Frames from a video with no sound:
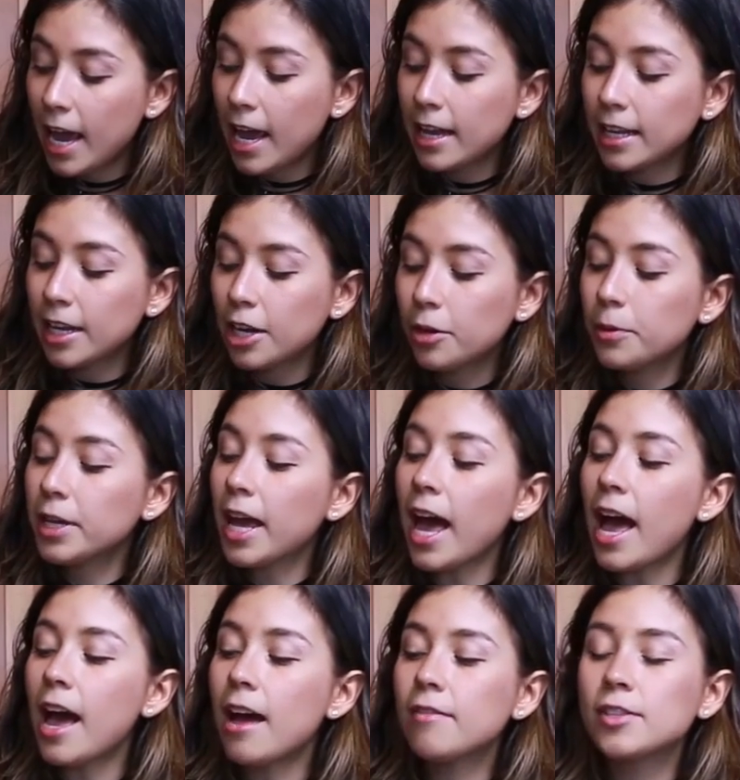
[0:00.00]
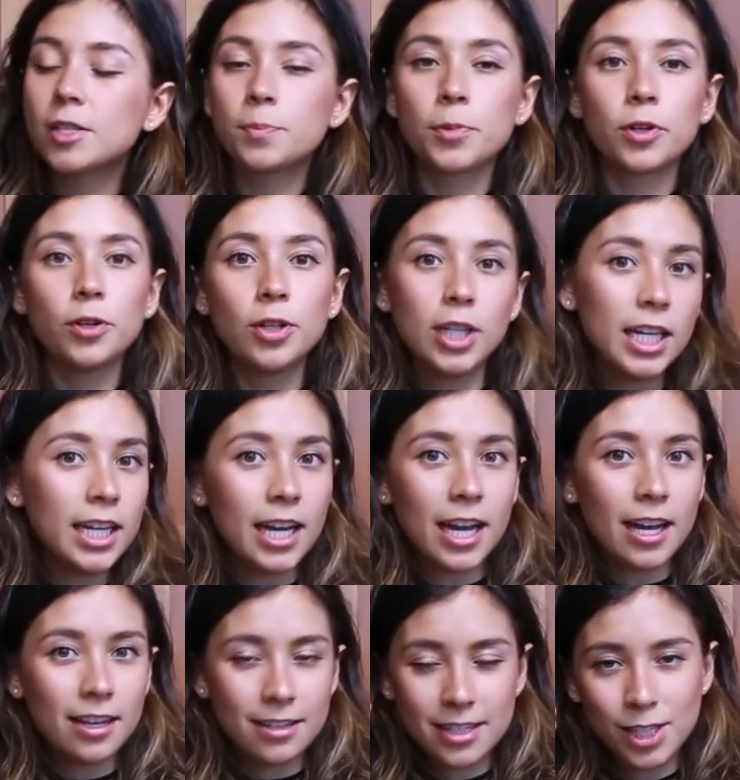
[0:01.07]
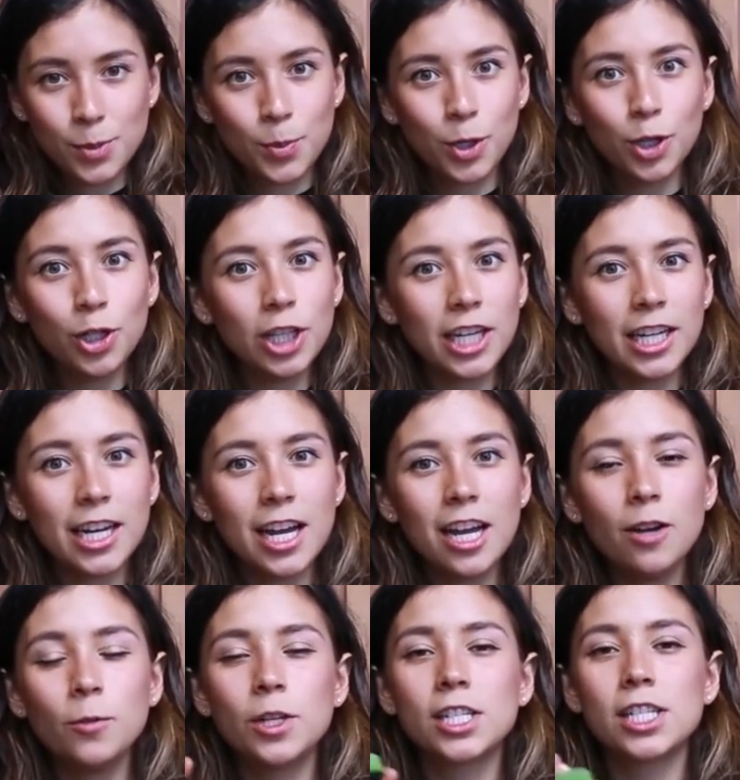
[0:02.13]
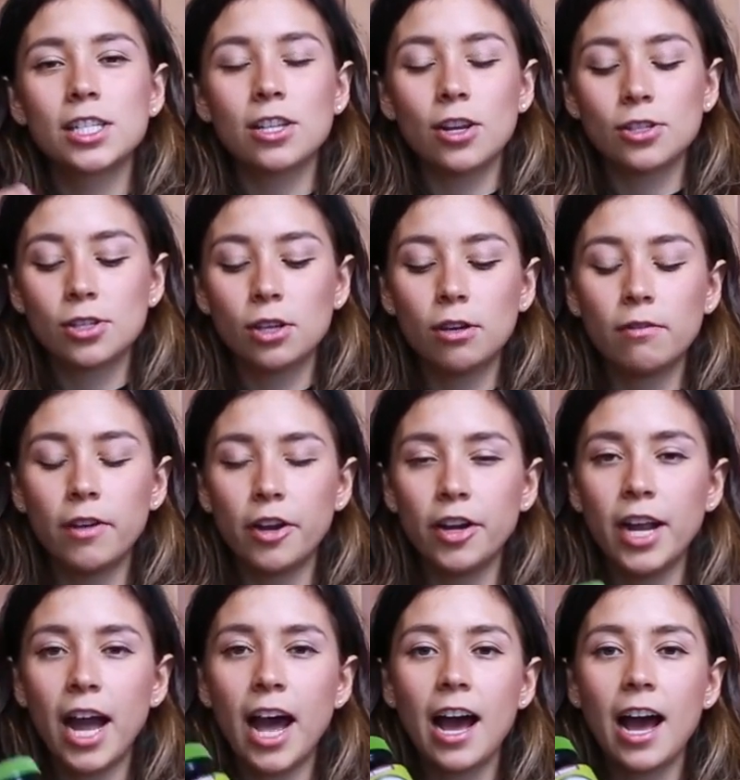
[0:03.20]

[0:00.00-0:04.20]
And here we have spirulina. Spirulina, which is also very